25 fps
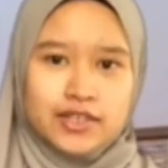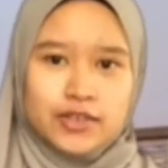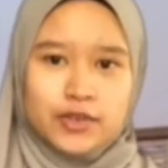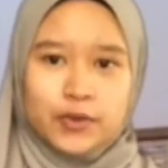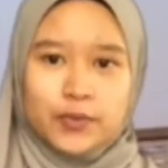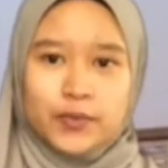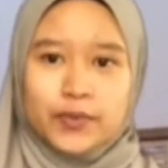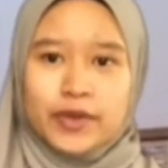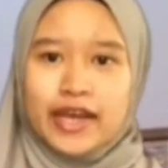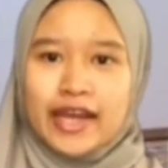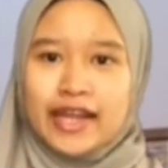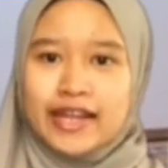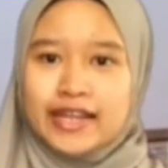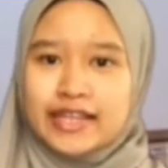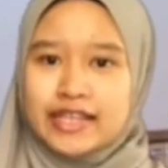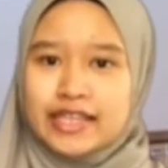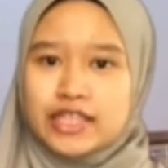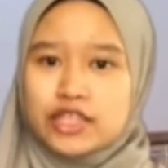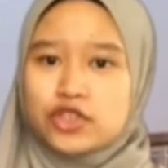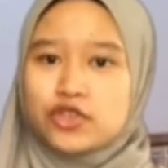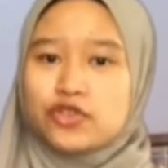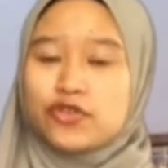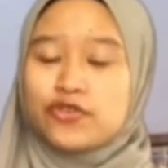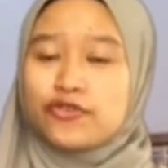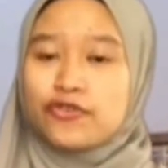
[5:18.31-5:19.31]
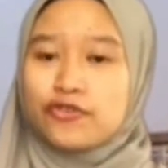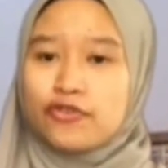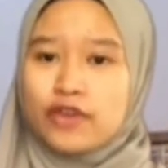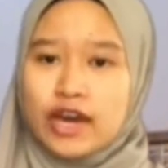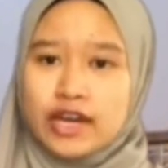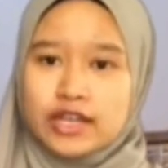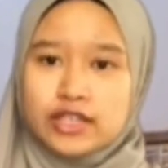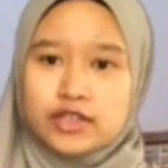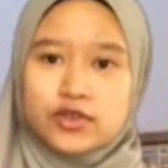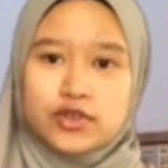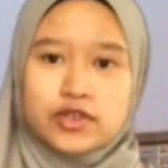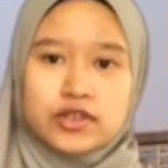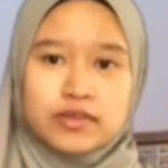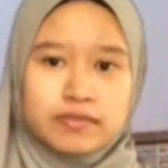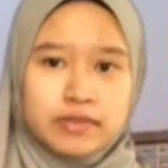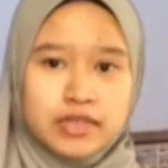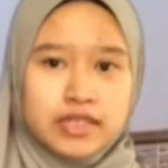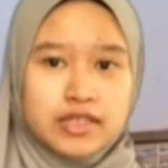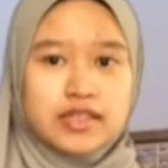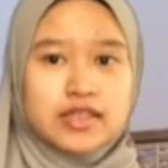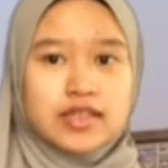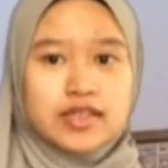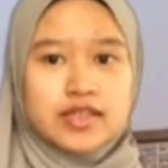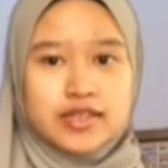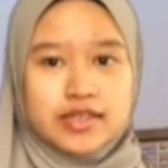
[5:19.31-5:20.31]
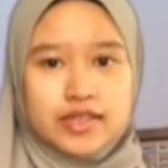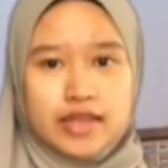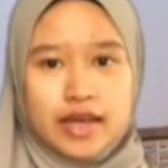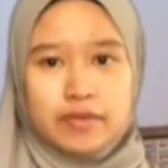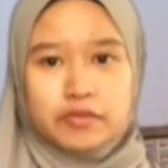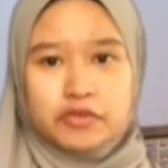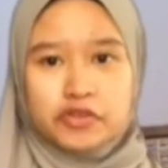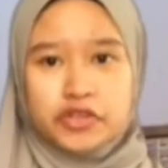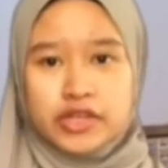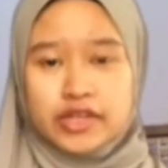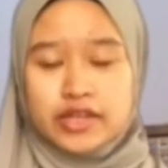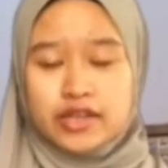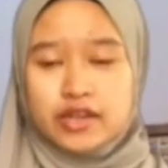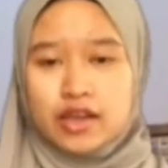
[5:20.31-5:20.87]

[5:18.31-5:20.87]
can lead to factual misconception